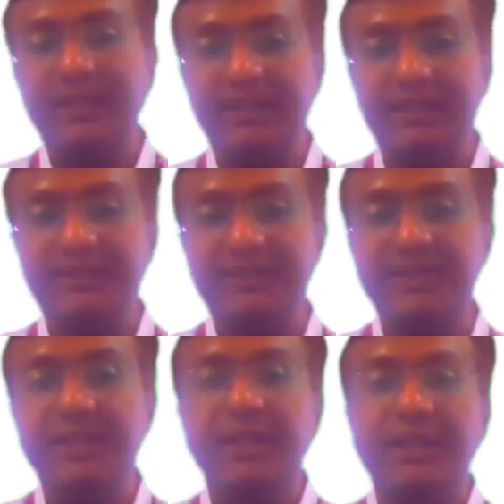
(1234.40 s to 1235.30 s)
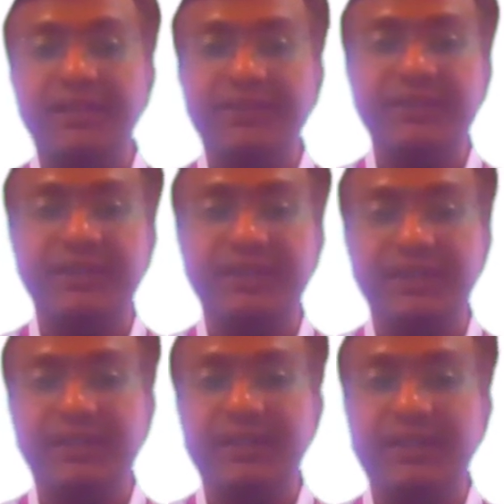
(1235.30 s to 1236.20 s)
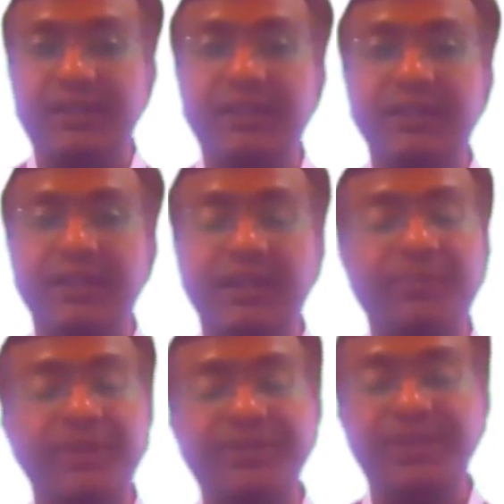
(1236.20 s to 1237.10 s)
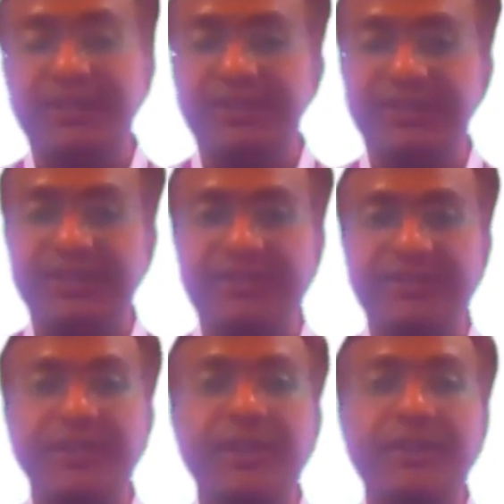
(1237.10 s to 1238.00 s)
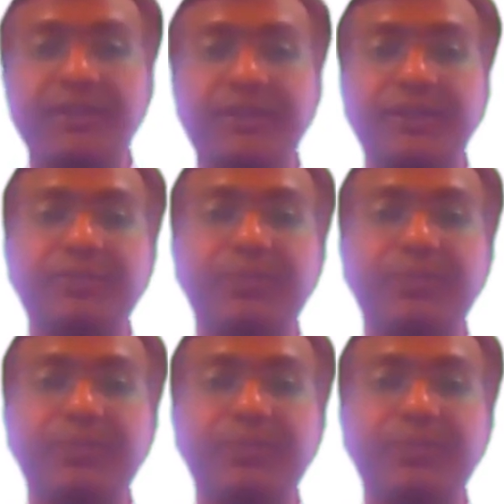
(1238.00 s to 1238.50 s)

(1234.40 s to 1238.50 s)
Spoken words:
energy, resulting a temperature increase. This